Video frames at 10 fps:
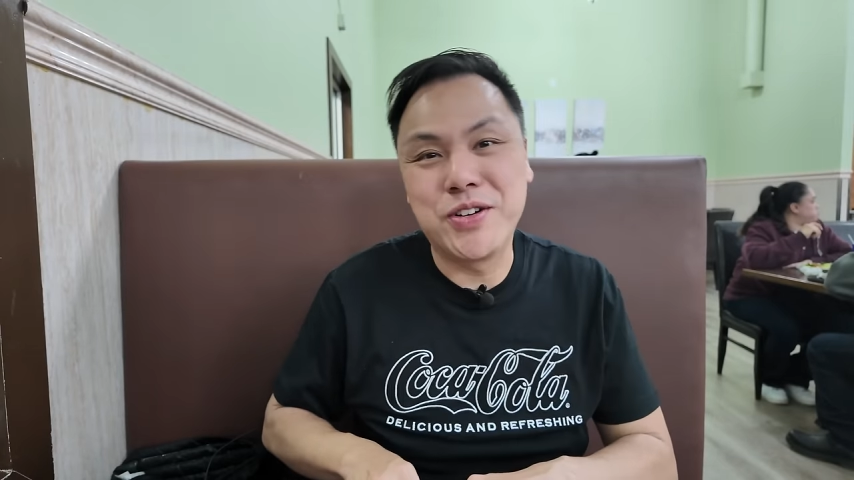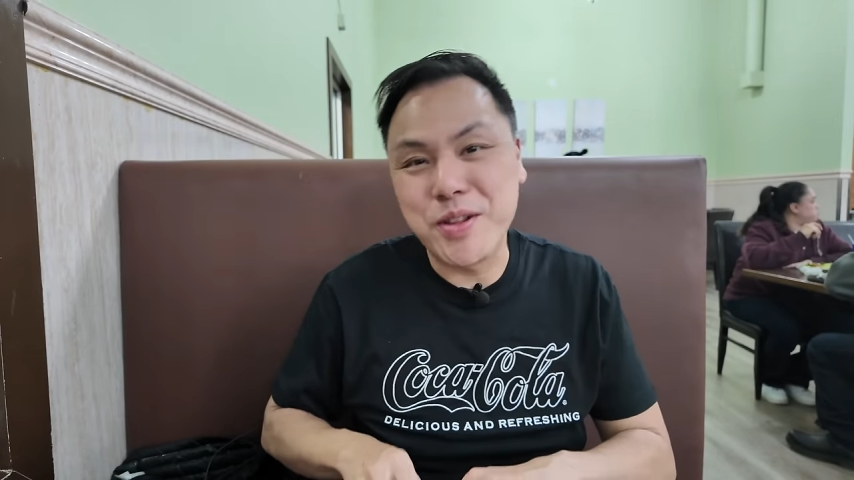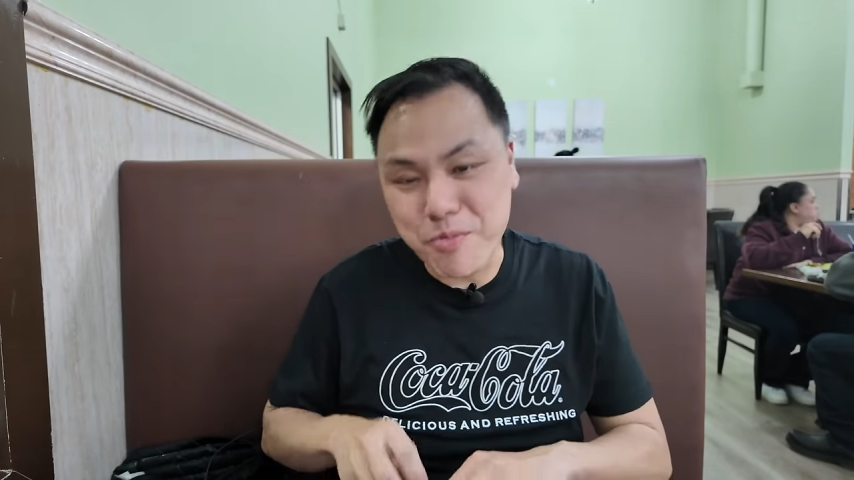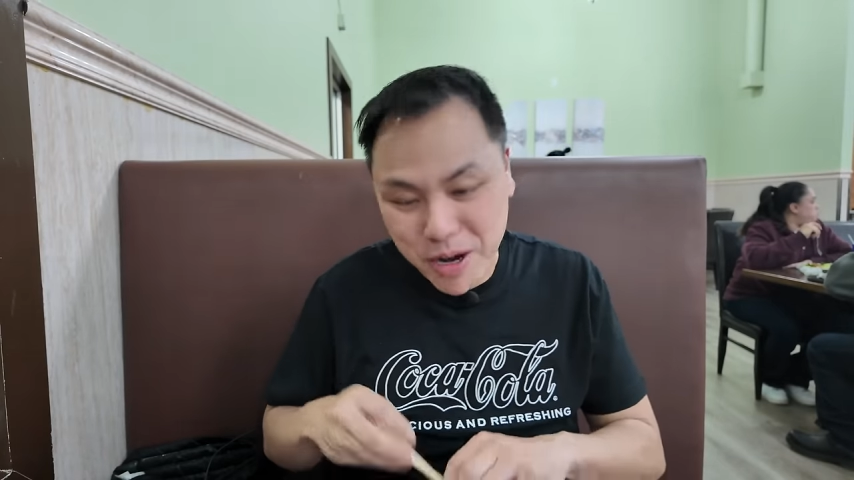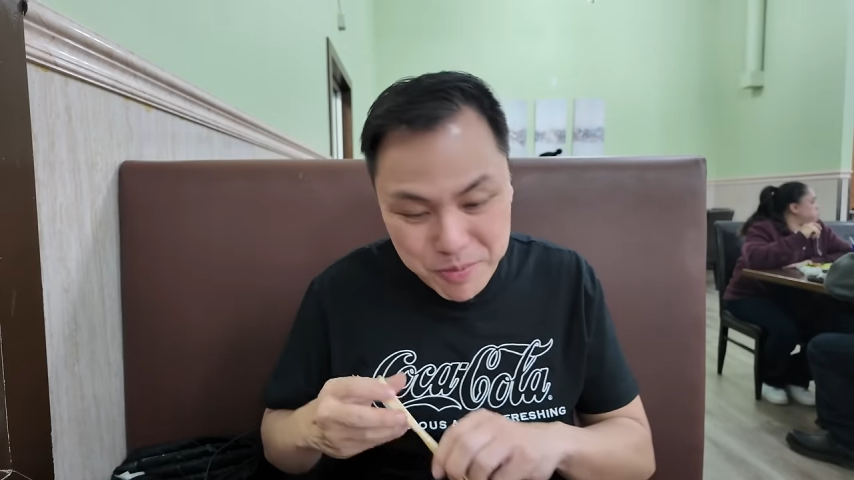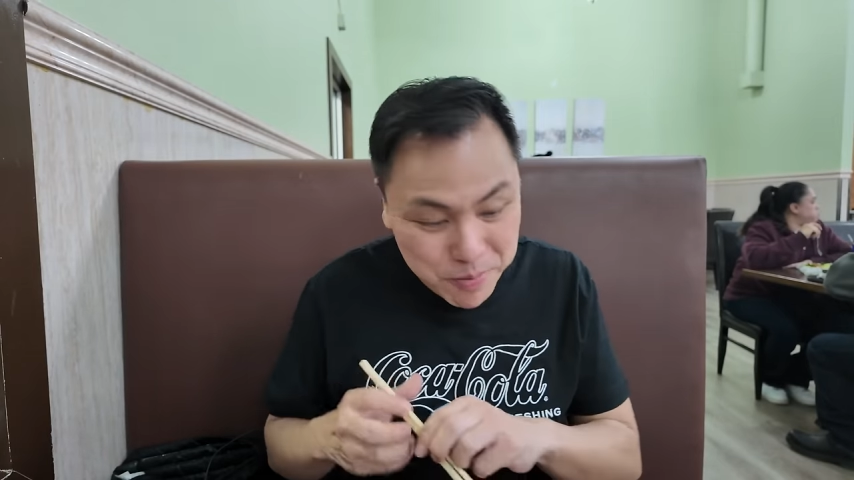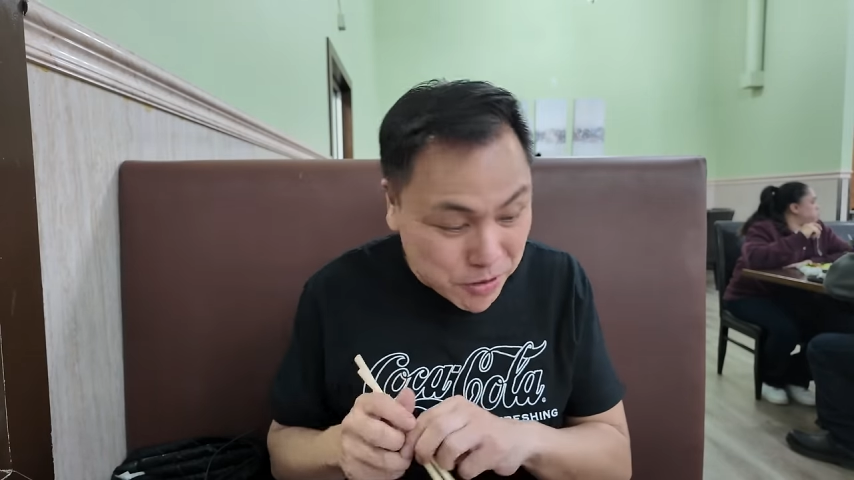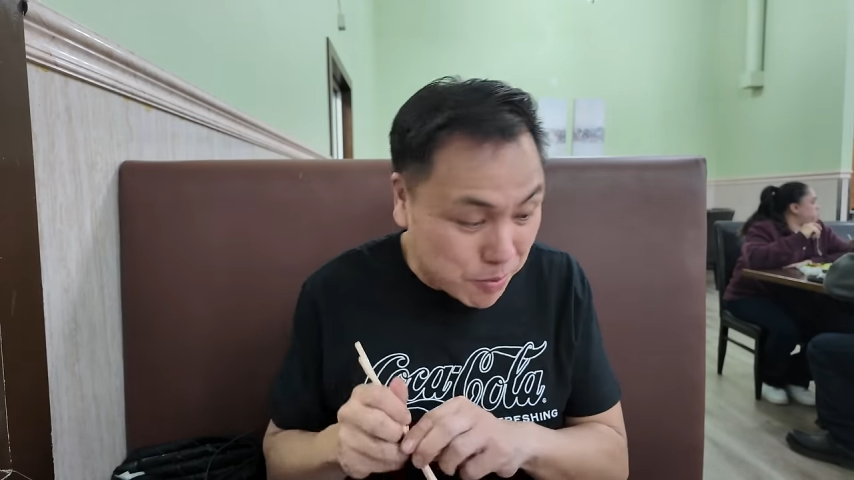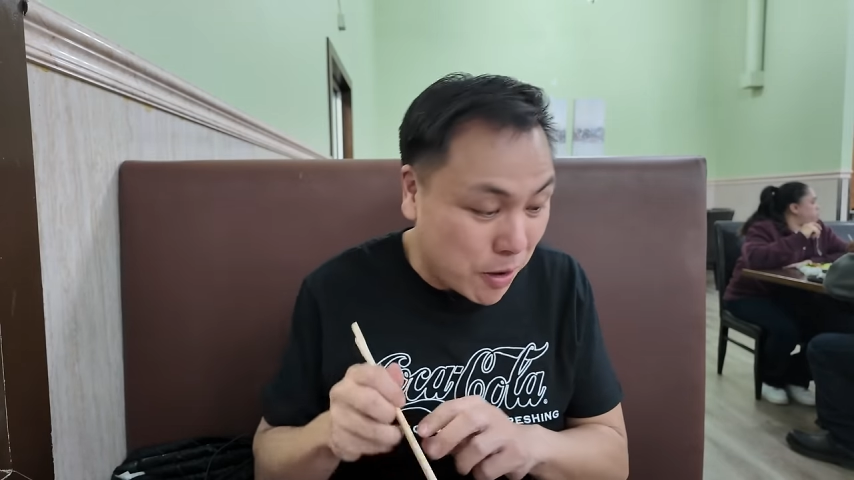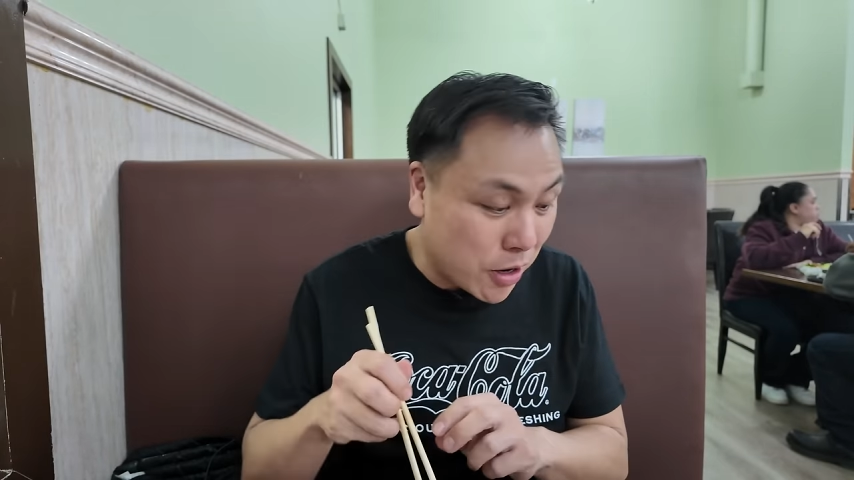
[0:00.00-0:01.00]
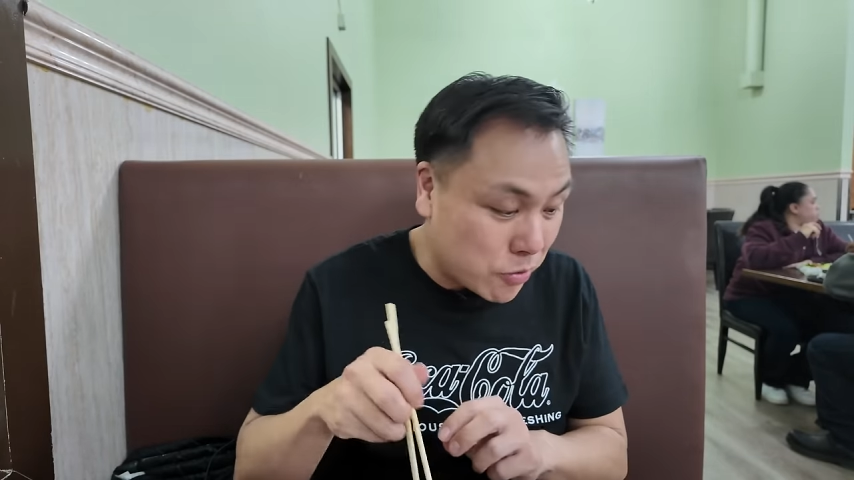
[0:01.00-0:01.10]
the prime rib with a pot